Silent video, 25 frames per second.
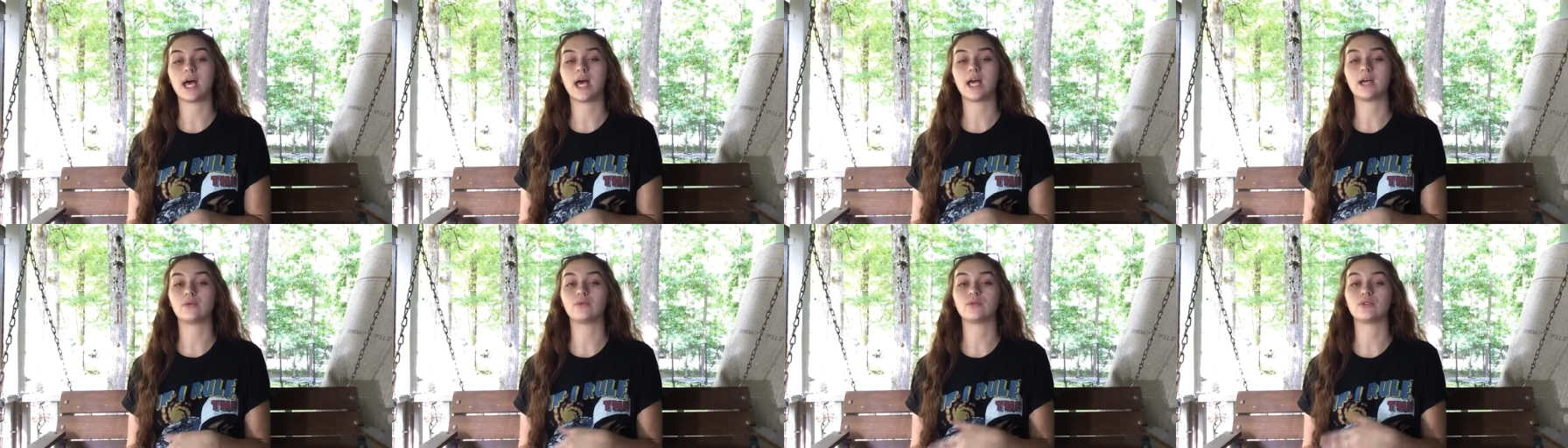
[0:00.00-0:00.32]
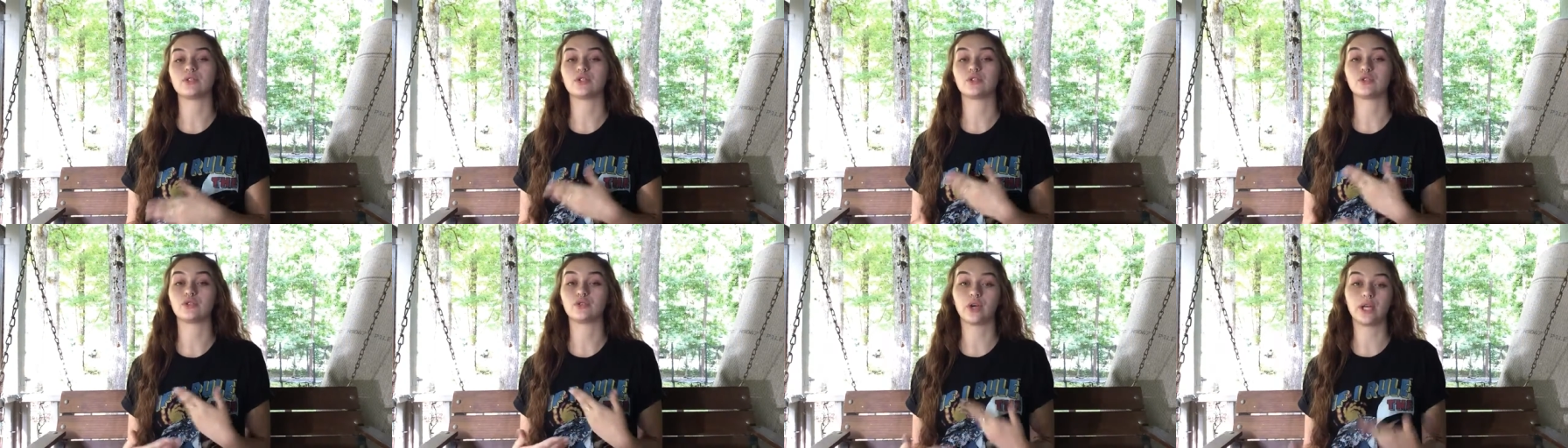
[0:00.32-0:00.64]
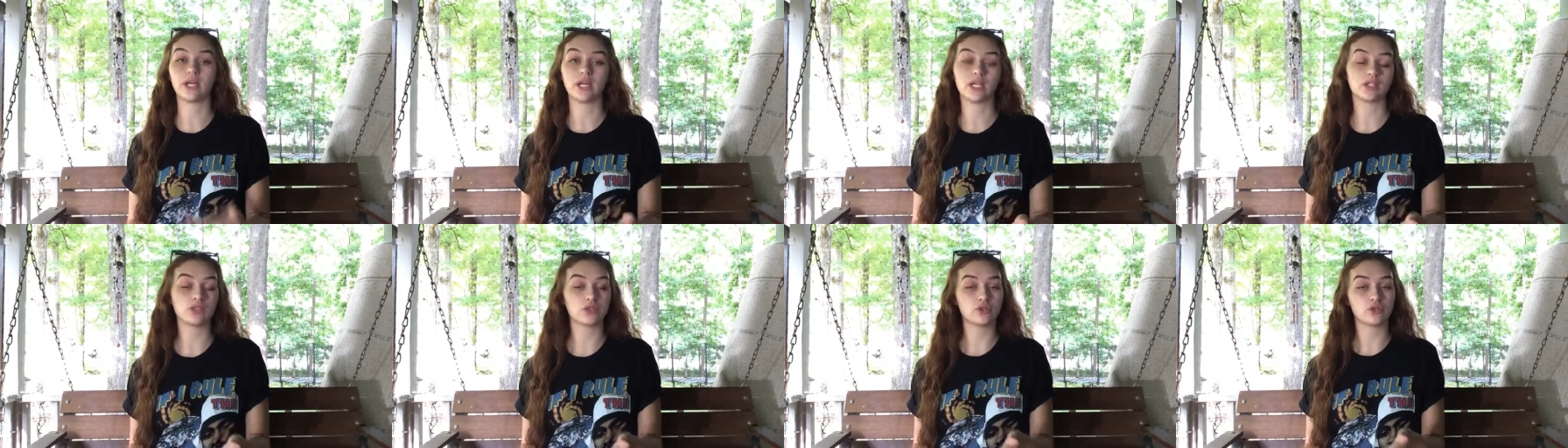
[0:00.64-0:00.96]
that it was a
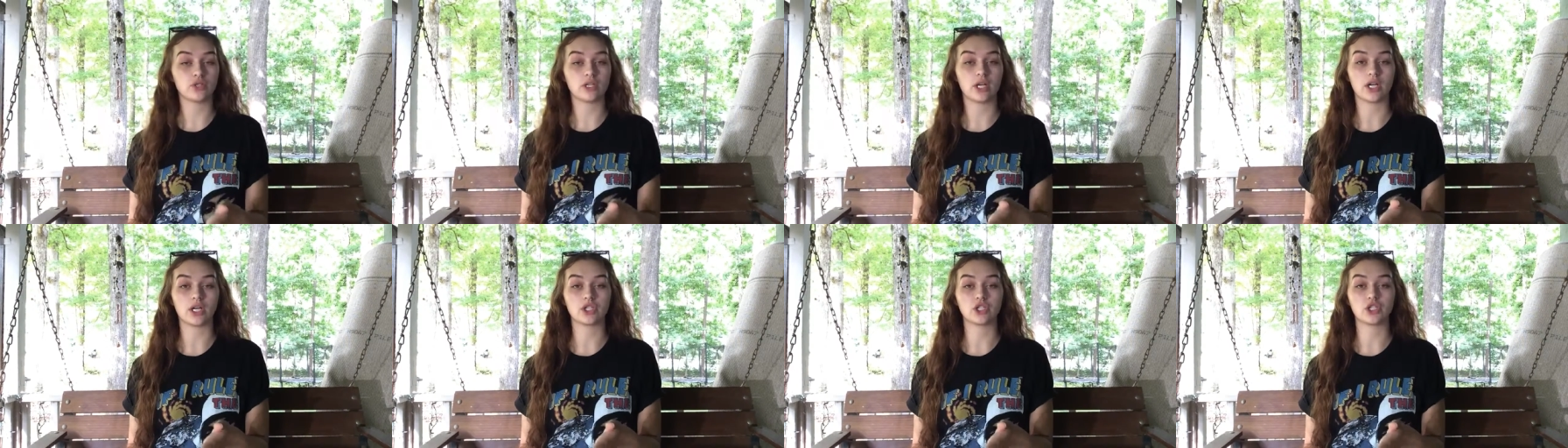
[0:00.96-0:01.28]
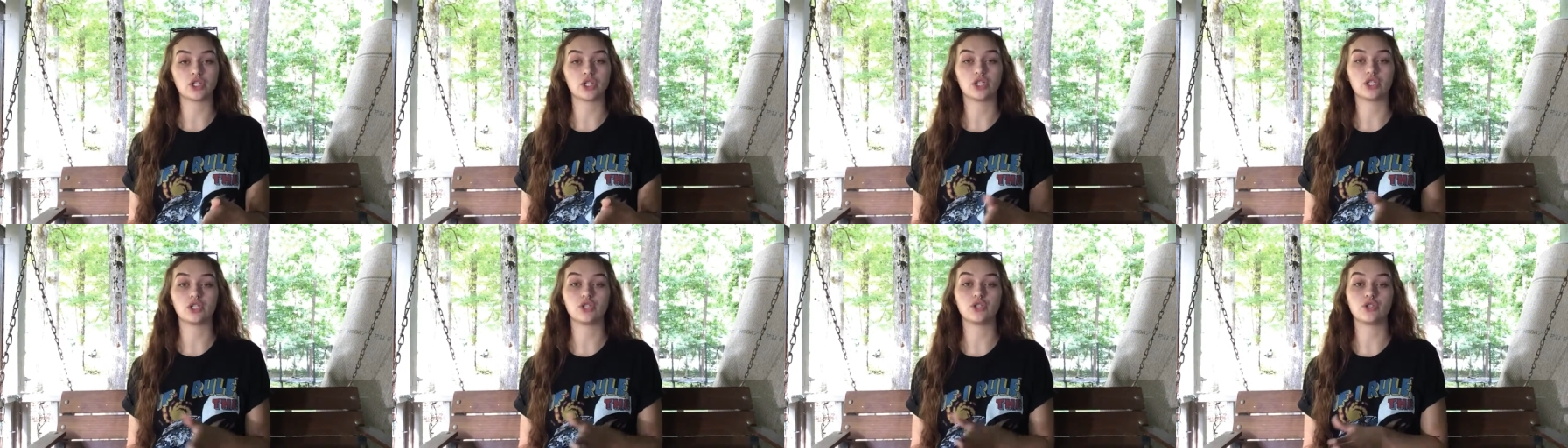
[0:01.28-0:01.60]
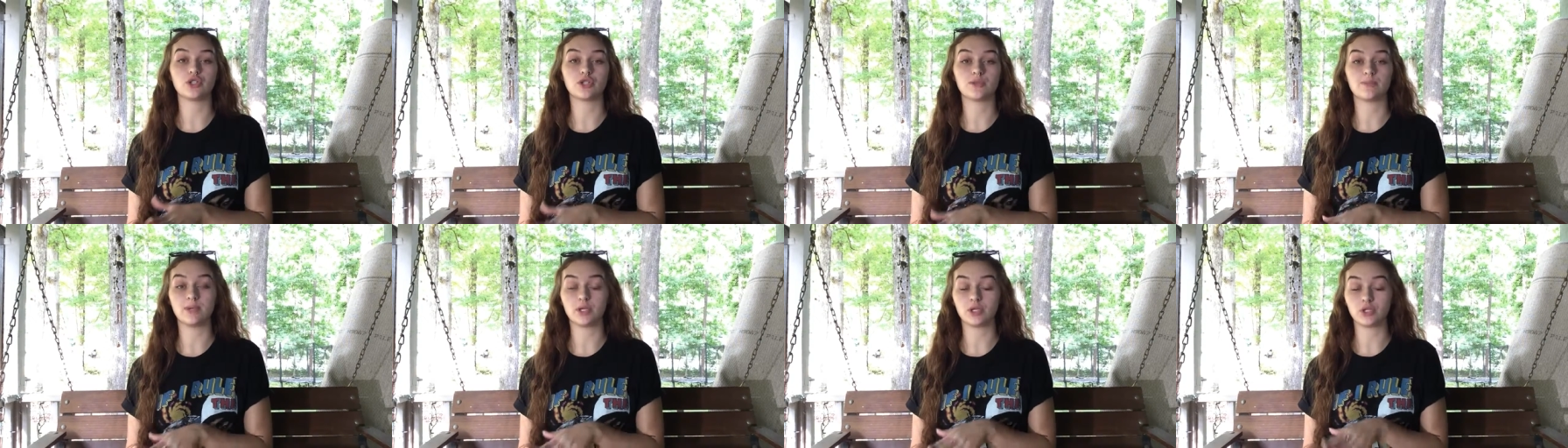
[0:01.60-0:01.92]
great introduction
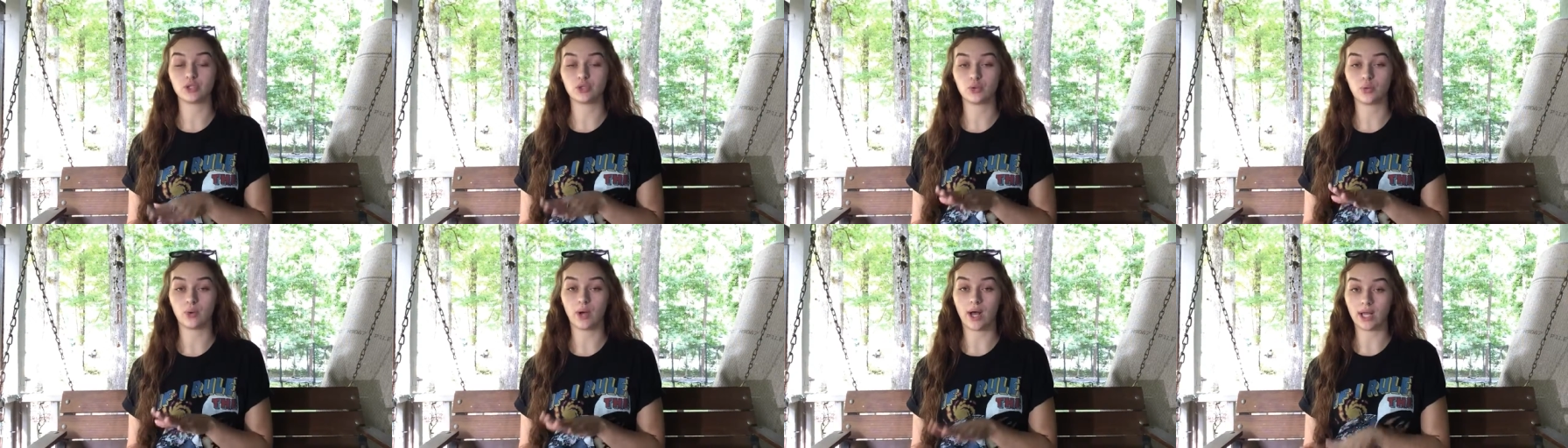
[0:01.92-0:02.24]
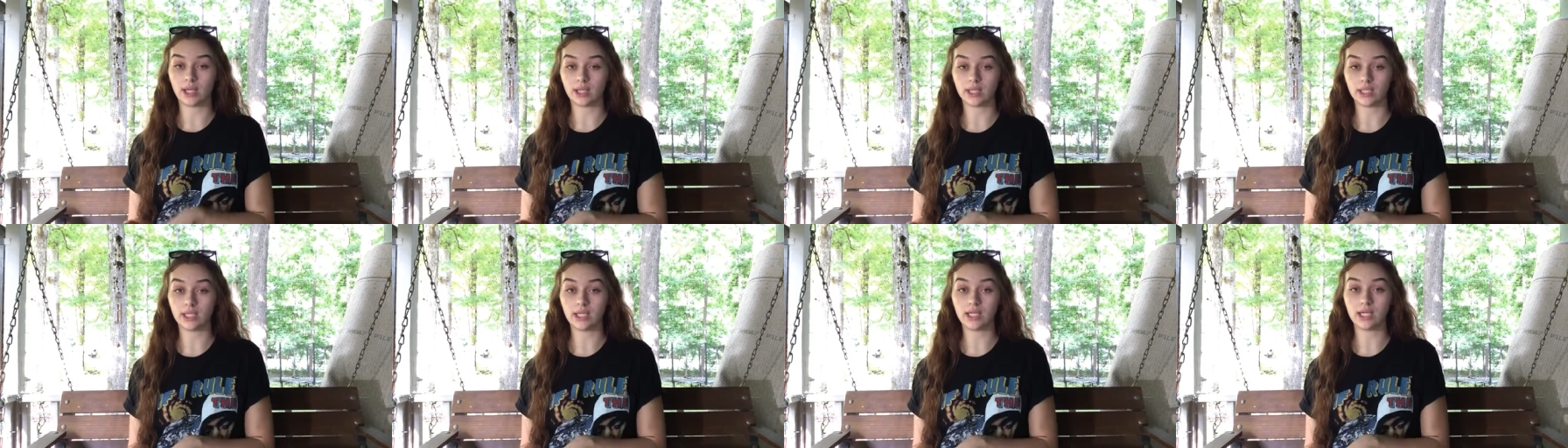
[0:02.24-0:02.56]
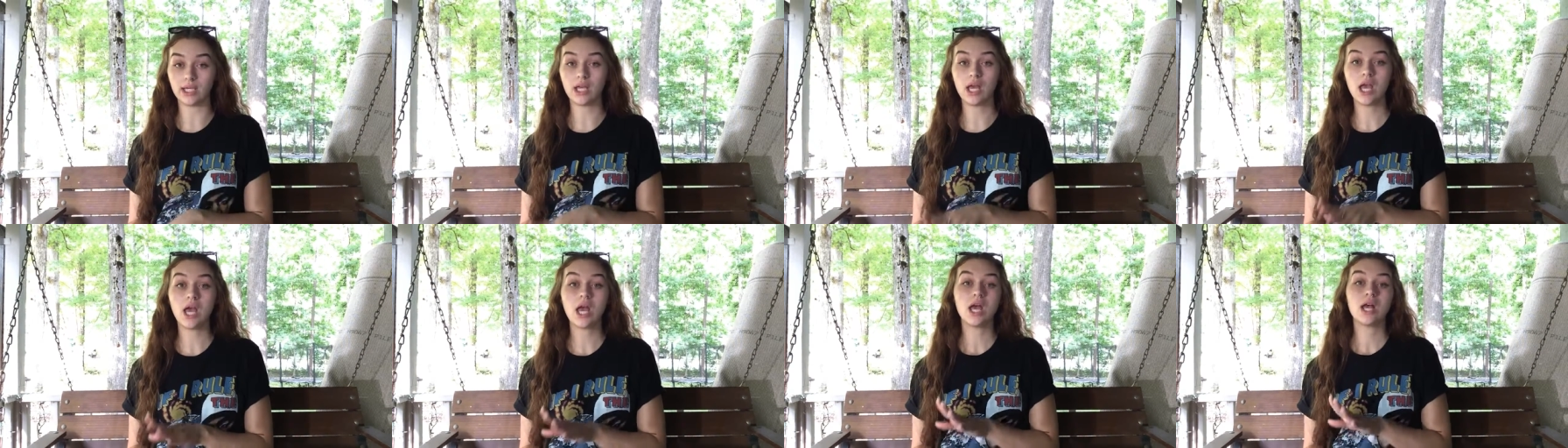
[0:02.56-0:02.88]
to
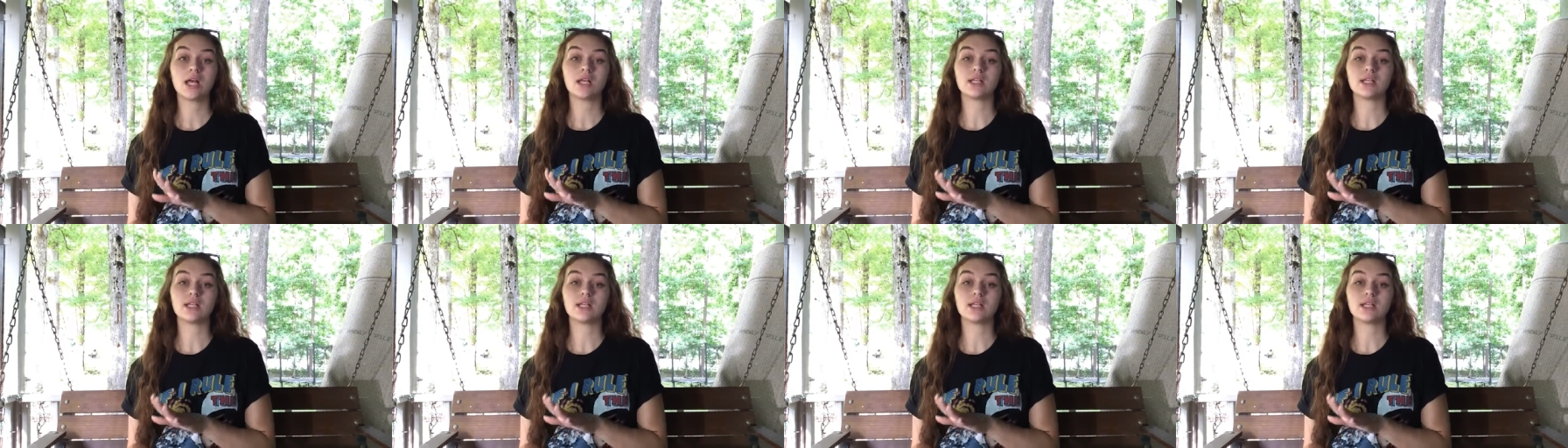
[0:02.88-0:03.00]
spirituality,